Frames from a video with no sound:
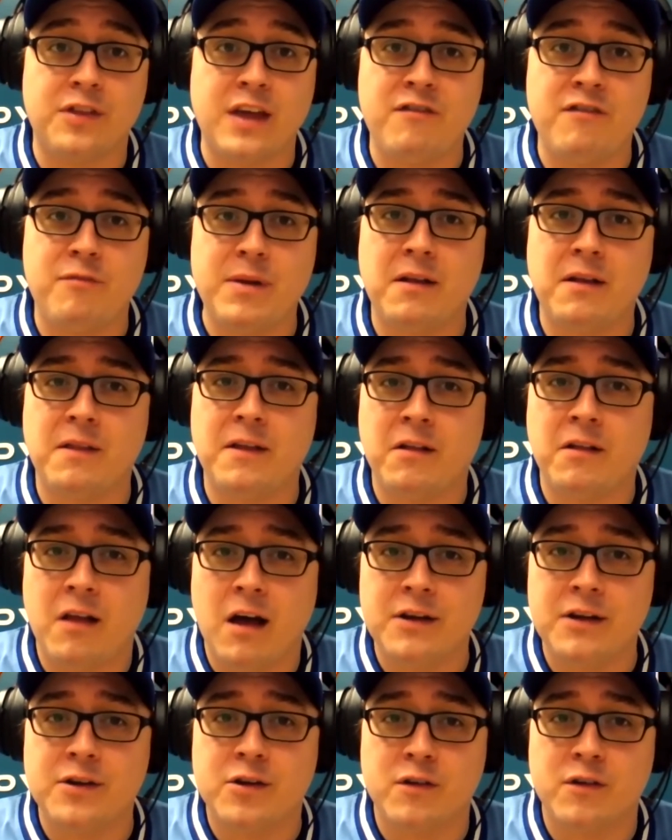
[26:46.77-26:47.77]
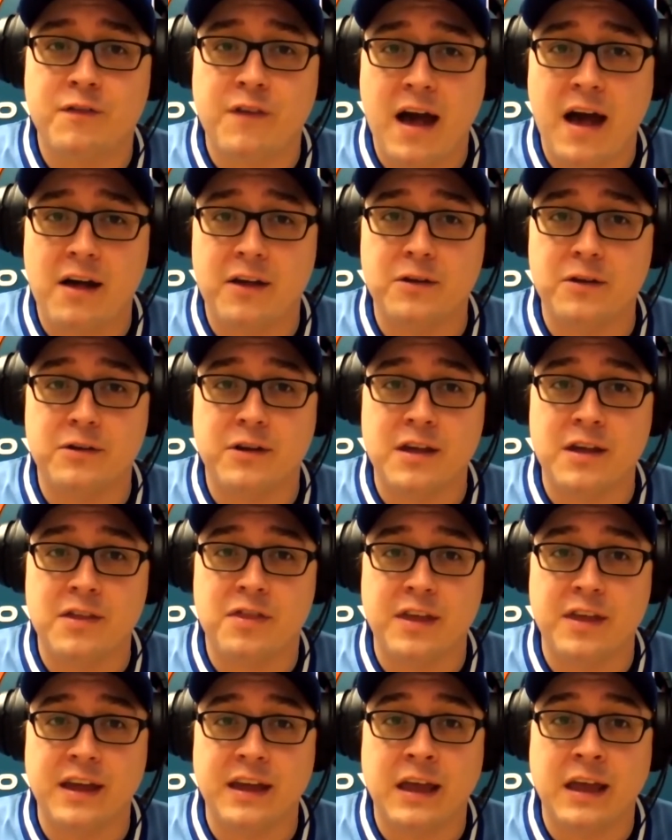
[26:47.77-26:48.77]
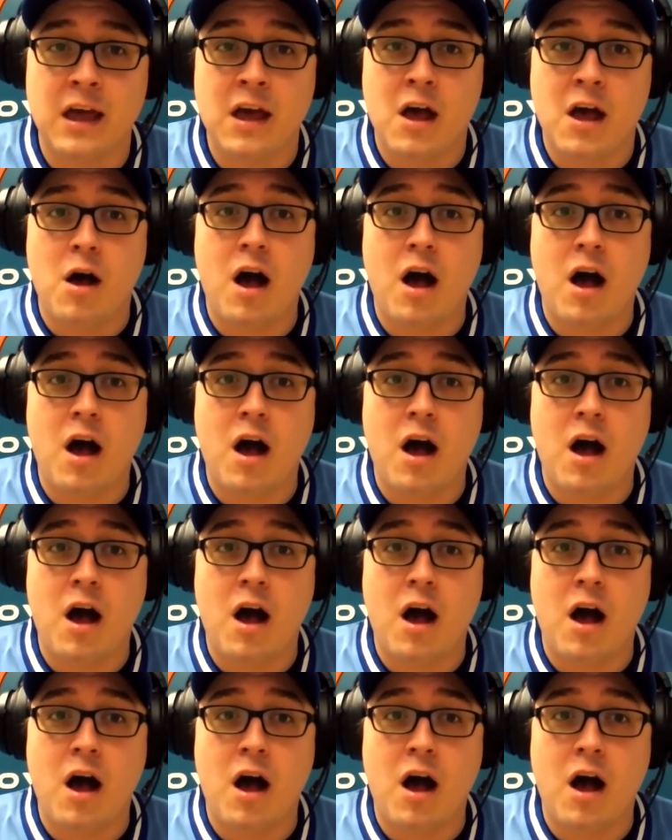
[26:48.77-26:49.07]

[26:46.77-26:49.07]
They've been a little undervalued, I think.